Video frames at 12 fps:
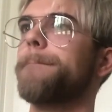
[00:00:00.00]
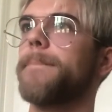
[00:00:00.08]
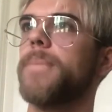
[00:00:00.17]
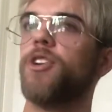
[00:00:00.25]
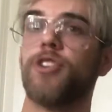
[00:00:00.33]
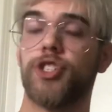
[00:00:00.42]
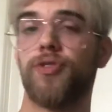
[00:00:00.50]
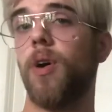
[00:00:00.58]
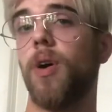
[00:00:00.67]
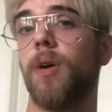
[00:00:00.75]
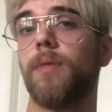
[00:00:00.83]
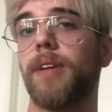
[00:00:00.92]
you're
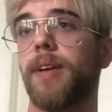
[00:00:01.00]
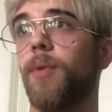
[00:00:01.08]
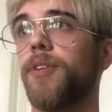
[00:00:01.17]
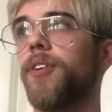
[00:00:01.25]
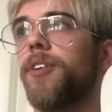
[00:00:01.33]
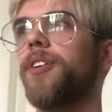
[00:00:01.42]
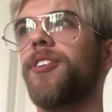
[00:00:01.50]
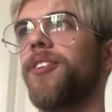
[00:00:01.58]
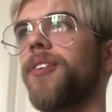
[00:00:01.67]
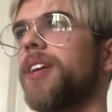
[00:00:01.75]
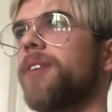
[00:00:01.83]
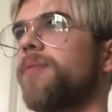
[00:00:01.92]
strong. Like, whether
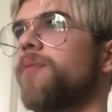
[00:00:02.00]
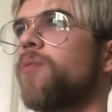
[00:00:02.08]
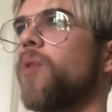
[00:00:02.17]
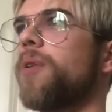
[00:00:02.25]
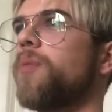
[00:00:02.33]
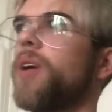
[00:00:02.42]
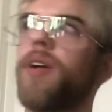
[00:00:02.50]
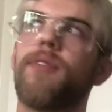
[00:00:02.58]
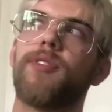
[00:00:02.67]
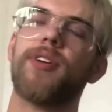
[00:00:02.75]
whatever